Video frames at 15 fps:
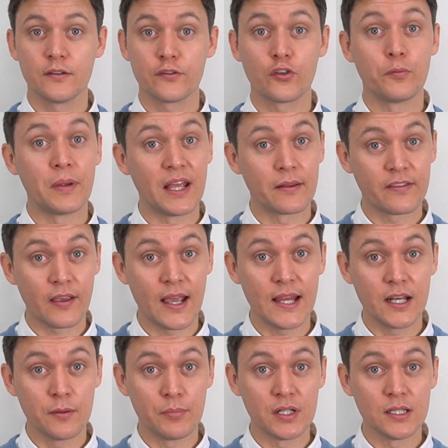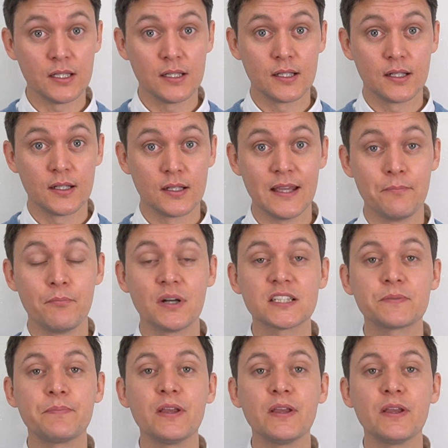To be attainable, it must